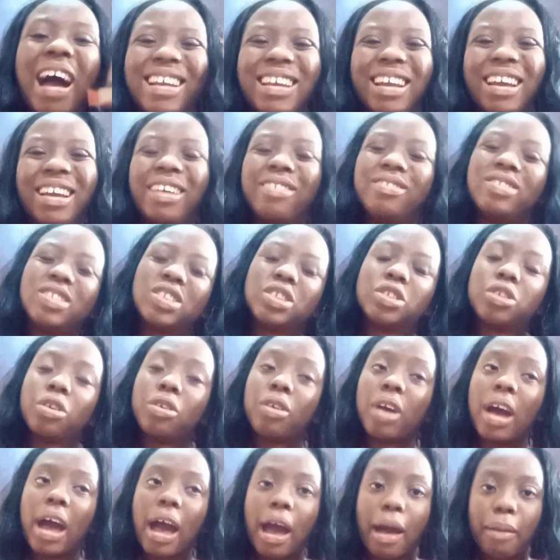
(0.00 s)
and I am
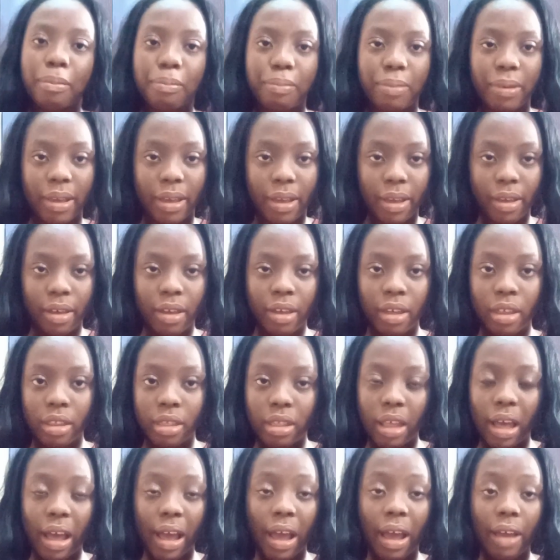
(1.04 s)
so happy
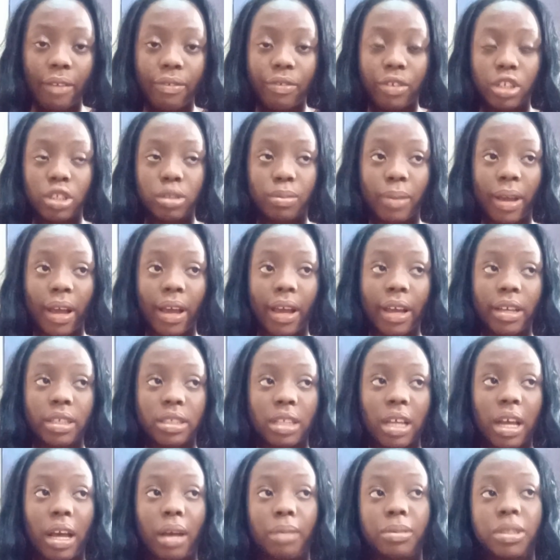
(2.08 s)
that I finished my
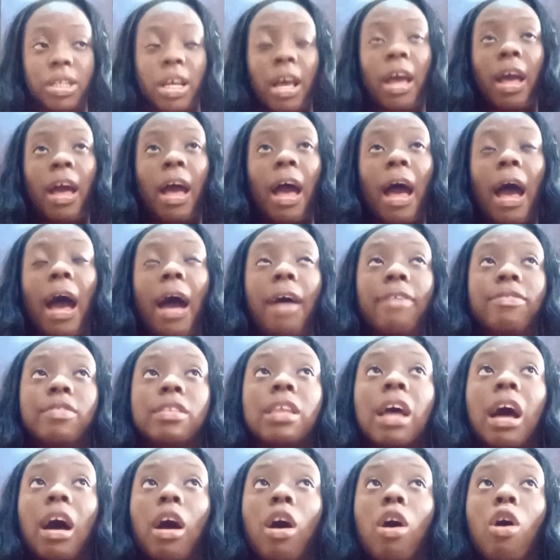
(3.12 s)
exams.
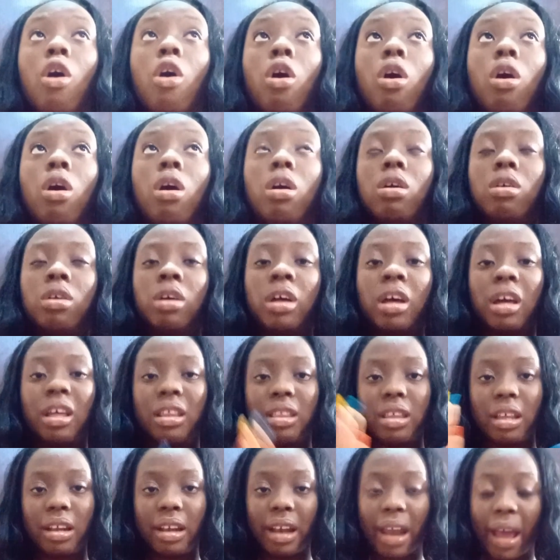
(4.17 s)
After all
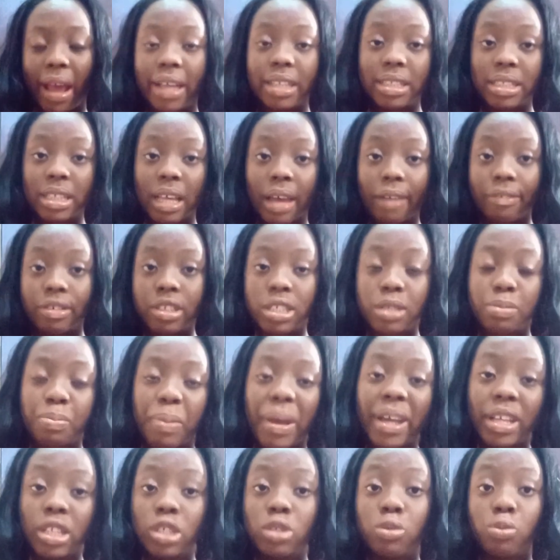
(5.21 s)
the nights I've
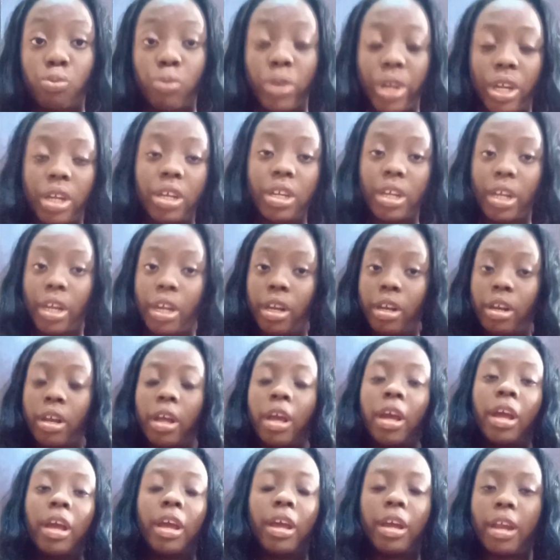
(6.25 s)
spent
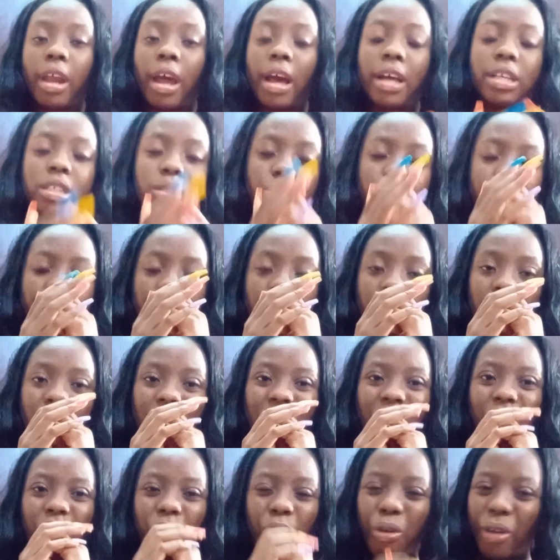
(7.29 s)
reading, it has
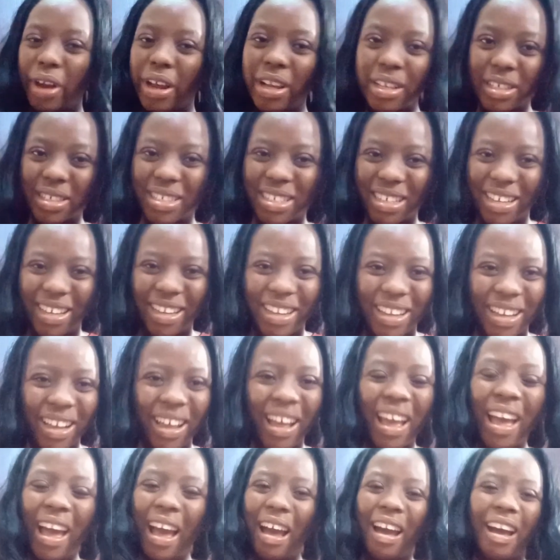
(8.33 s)
been crazy
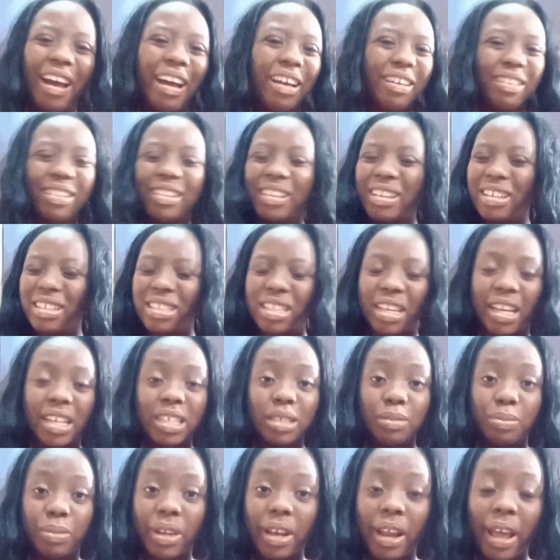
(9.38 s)
and it
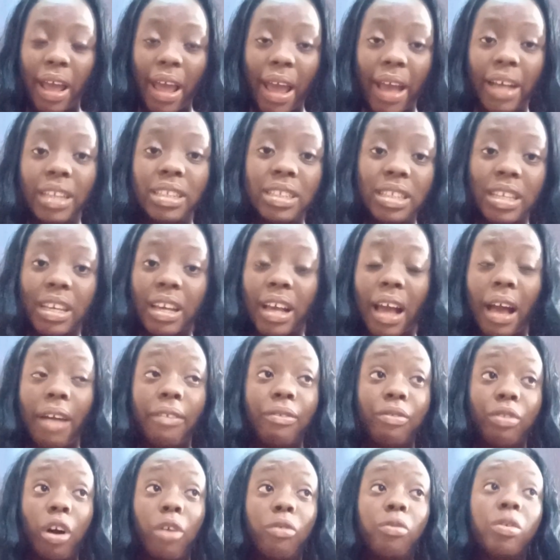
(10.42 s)
has been hectic.
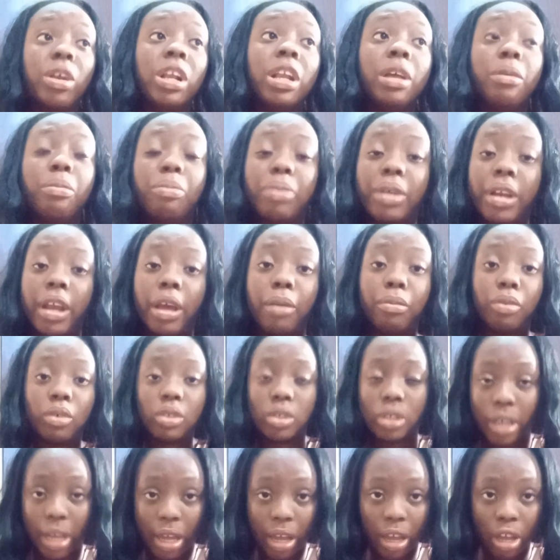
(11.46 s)
I've not really been able
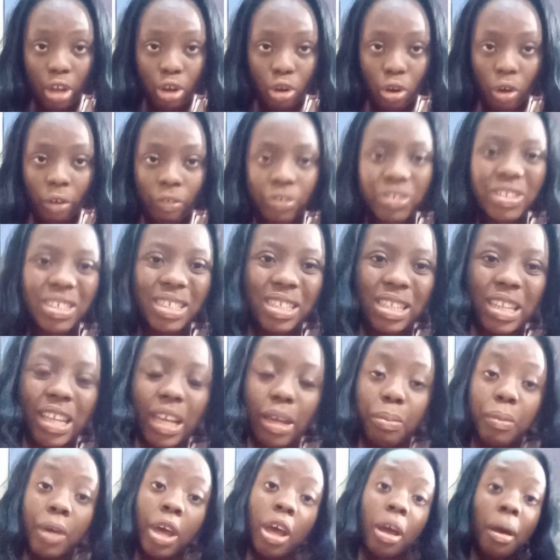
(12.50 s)
to get enough
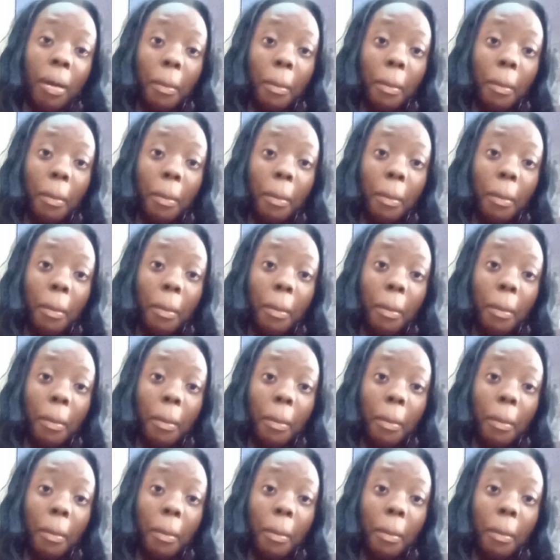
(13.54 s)
sleep,